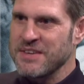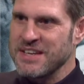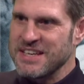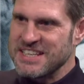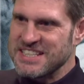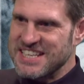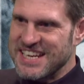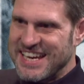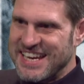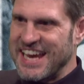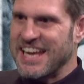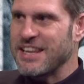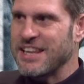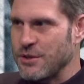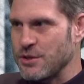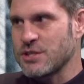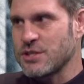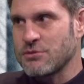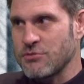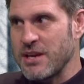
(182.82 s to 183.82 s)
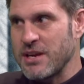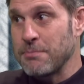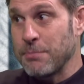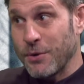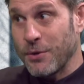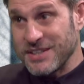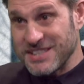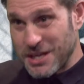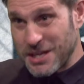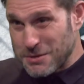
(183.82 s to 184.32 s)
to get those 3
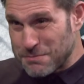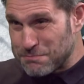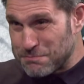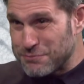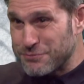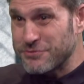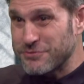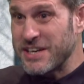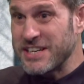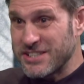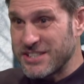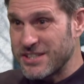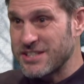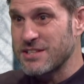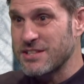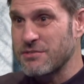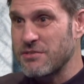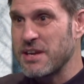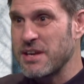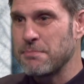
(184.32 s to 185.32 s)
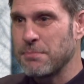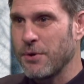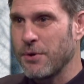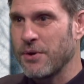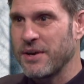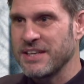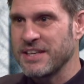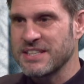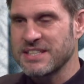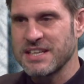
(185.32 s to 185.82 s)
points, those precious 3
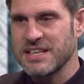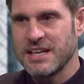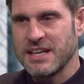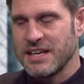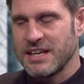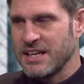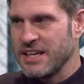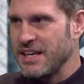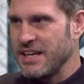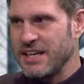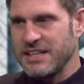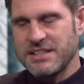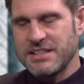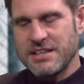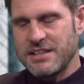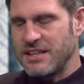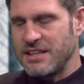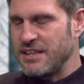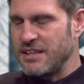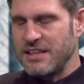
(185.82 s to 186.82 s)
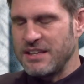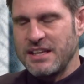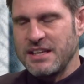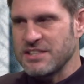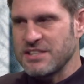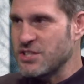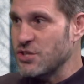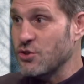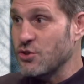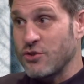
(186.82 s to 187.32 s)
points, it
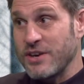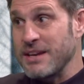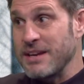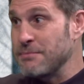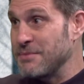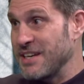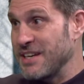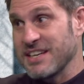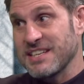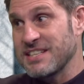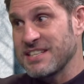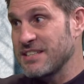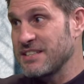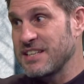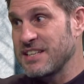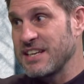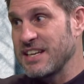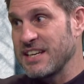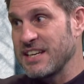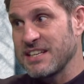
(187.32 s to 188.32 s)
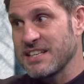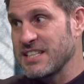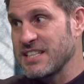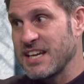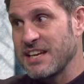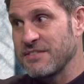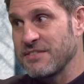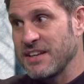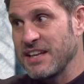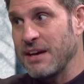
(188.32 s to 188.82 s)
screamed at us, didn't it, this
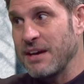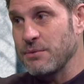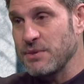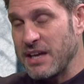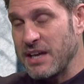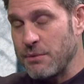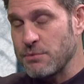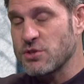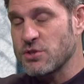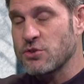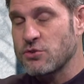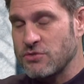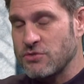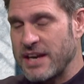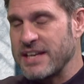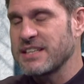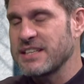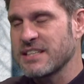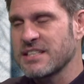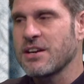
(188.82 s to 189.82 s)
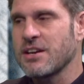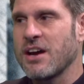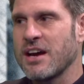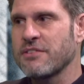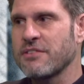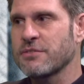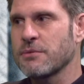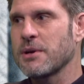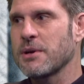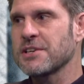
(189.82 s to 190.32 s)
evening? That was great desire
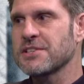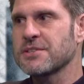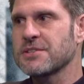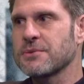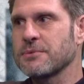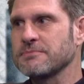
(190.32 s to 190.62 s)
for Arsenal.